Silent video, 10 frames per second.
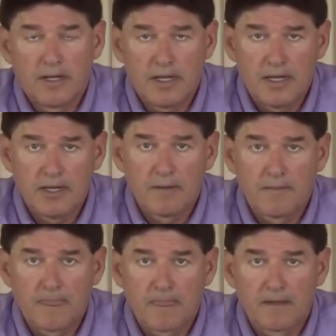The
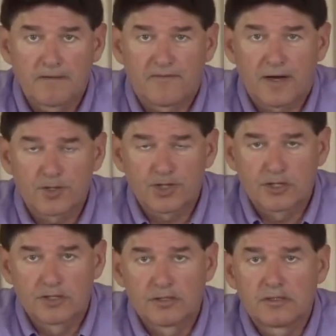
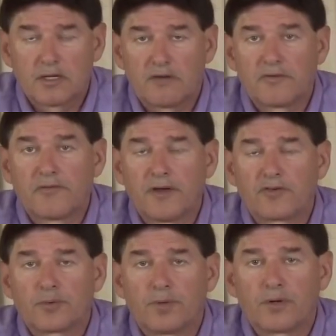function of a
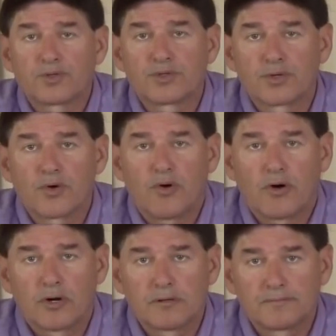federal postal
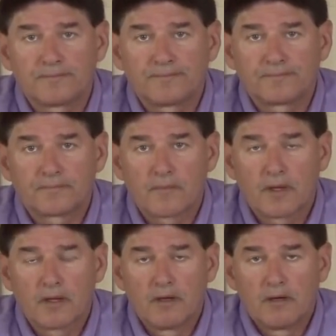court
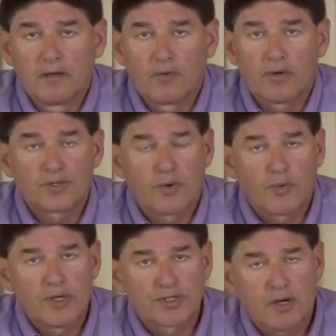was
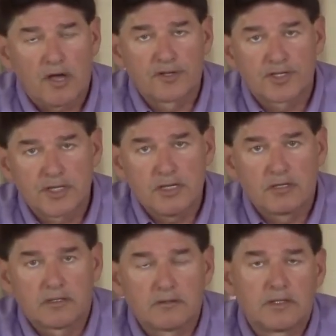when we saw the
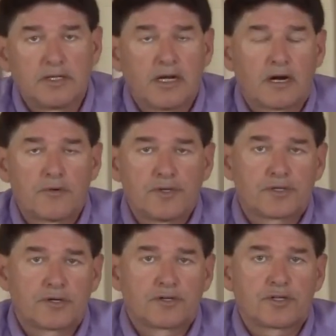seal and did our
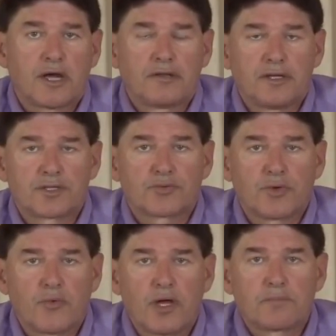research on this,
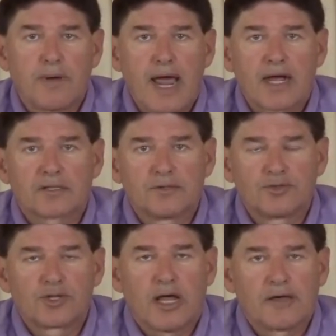we went back to
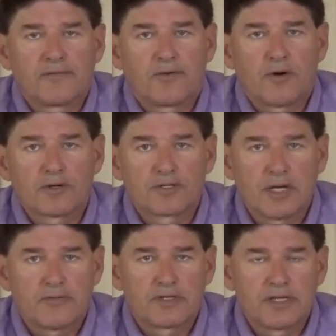July 4,
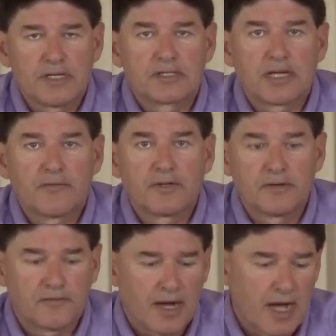
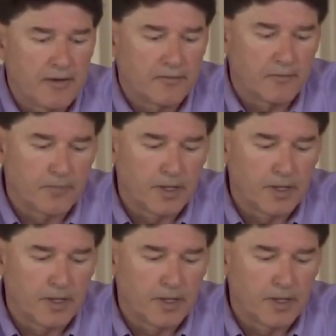1775.